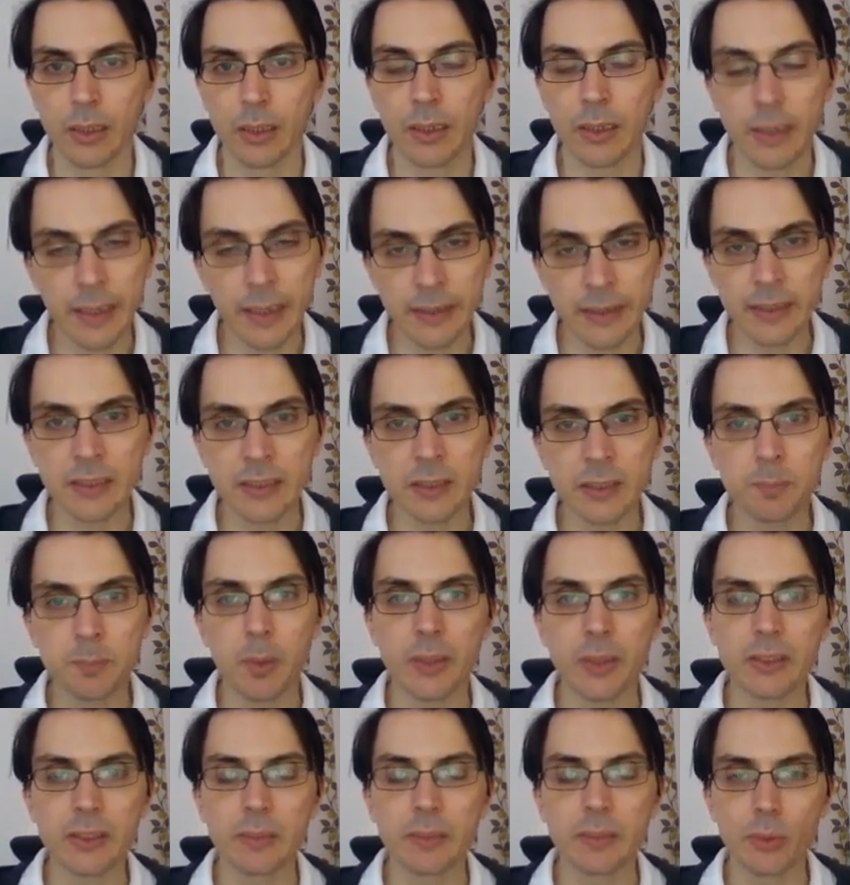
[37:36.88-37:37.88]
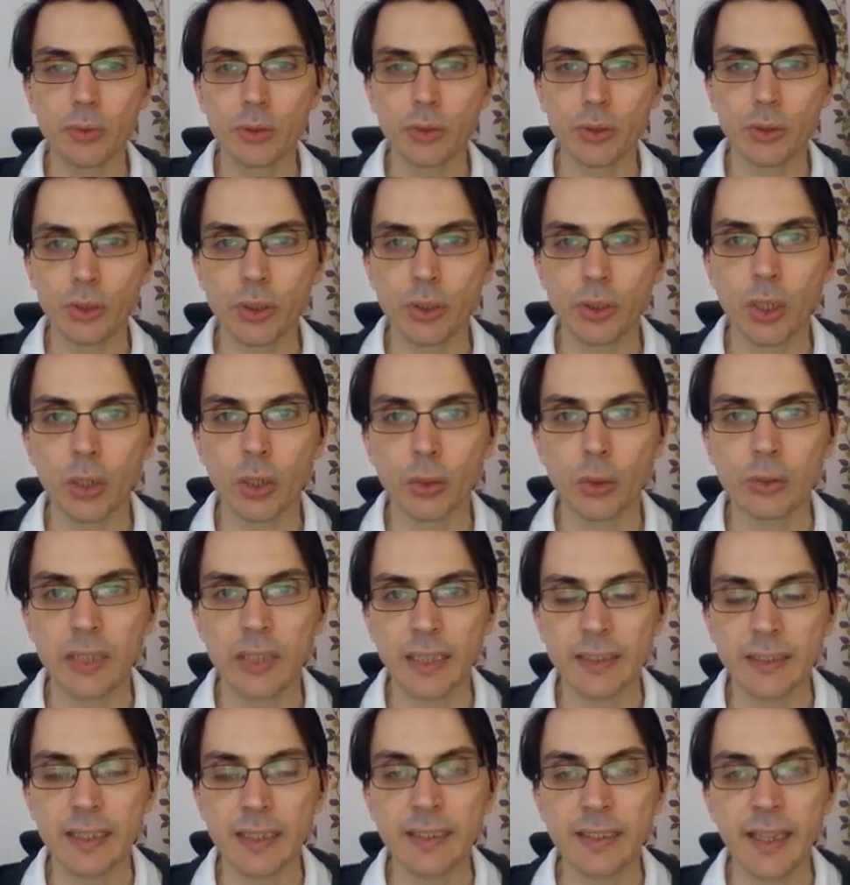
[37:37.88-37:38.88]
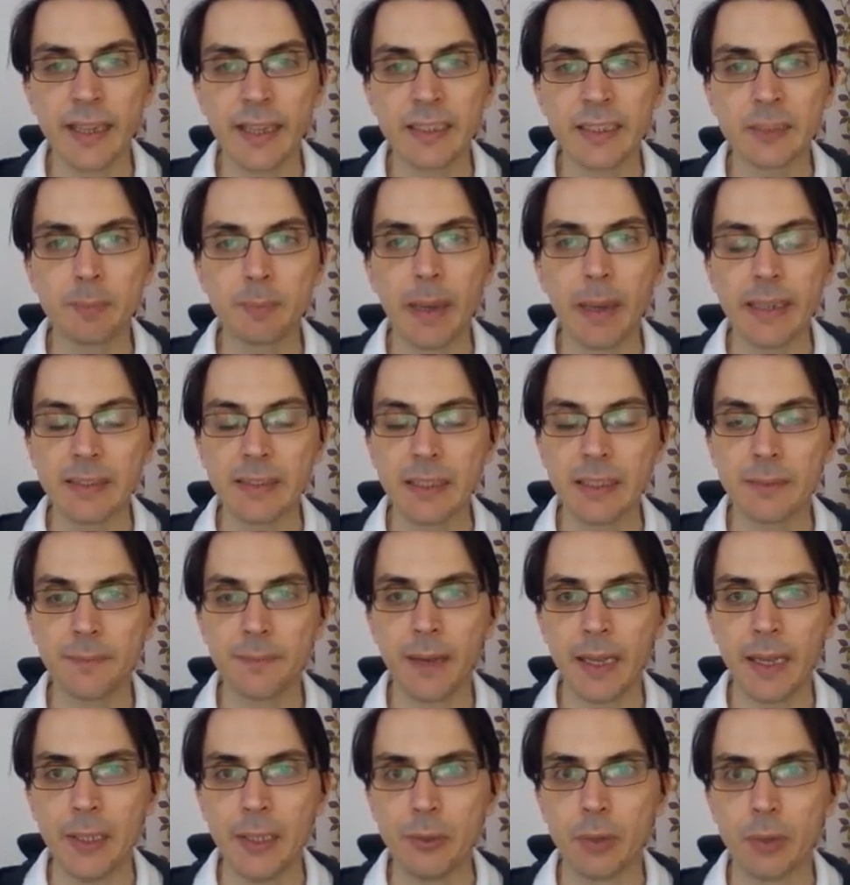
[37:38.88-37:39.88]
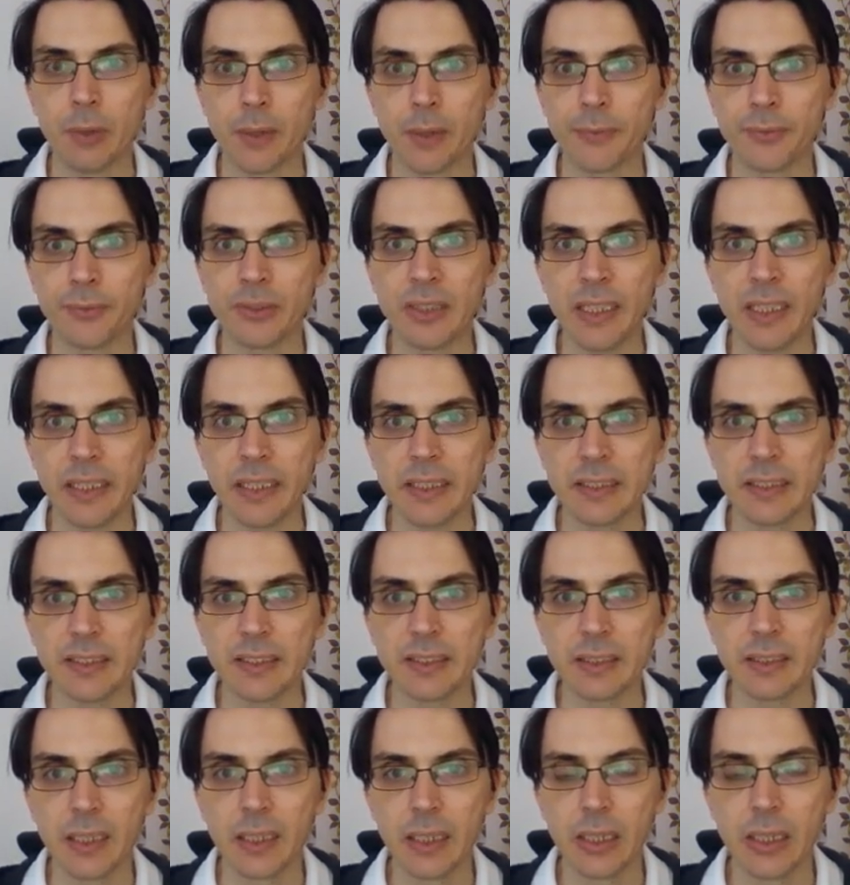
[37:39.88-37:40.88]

And it's possible to show that the expected value of this